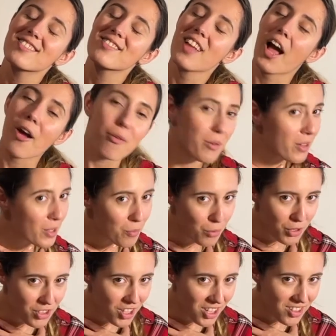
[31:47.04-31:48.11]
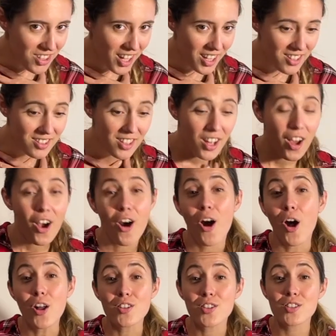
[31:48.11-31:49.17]
I really appreciate that.
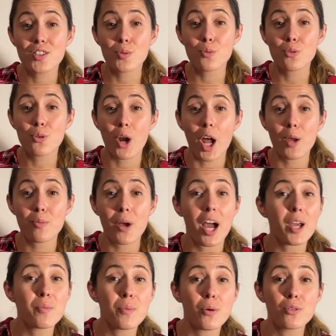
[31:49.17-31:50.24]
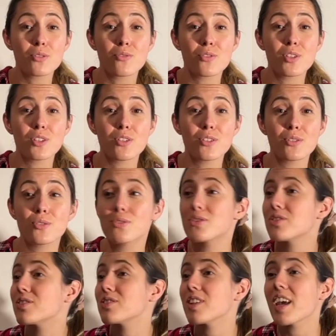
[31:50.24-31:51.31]
Also subscribe. I post videos
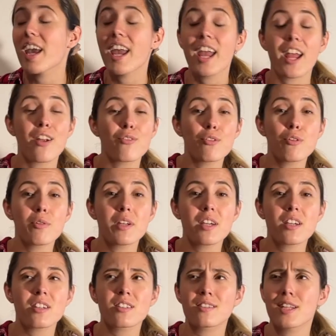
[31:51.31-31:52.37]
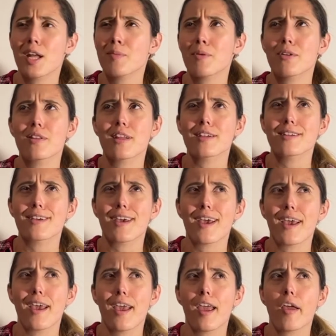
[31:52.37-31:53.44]
every week. They're about like
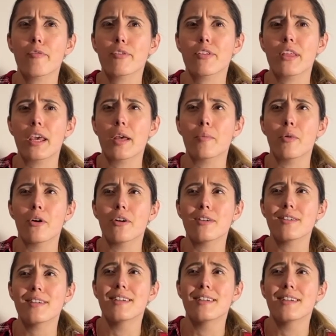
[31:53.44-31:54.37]
everything and more.